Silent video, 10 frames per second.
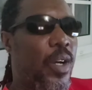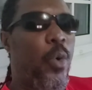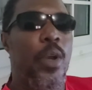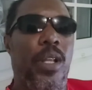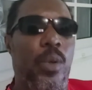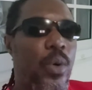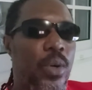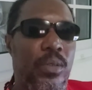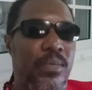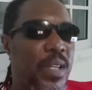oil
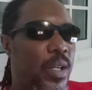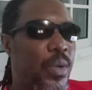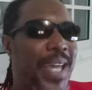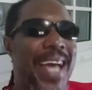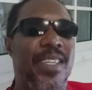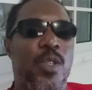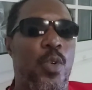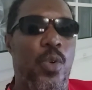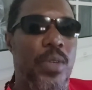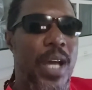or, you know, gas
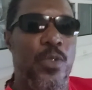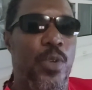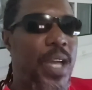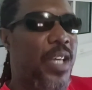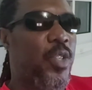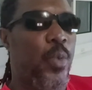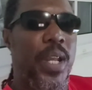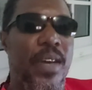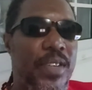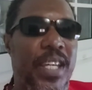or natural gas or
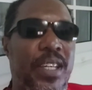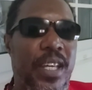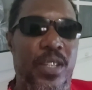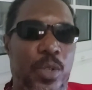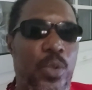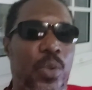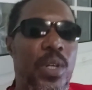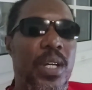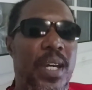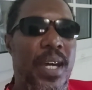whatever they can do,
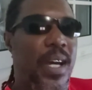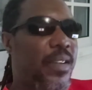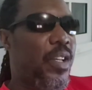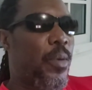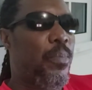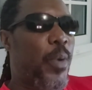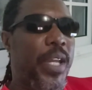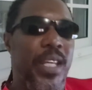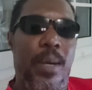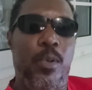and, you know,
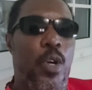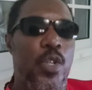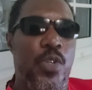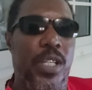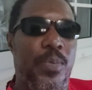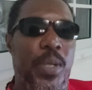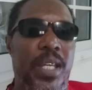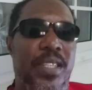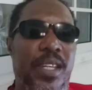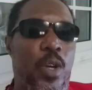breaking up contracts when
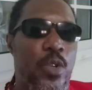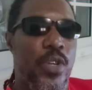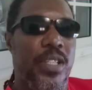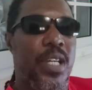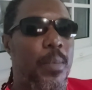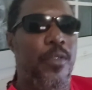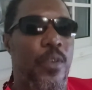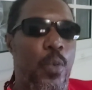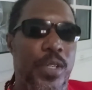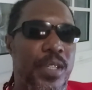they see contracts coming
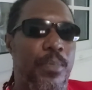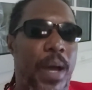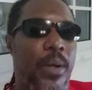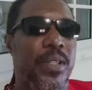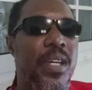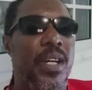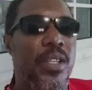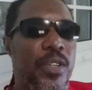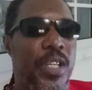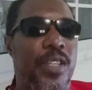from Western powers
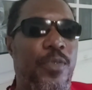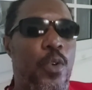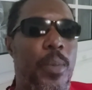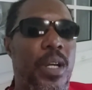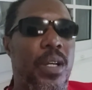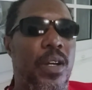to these former,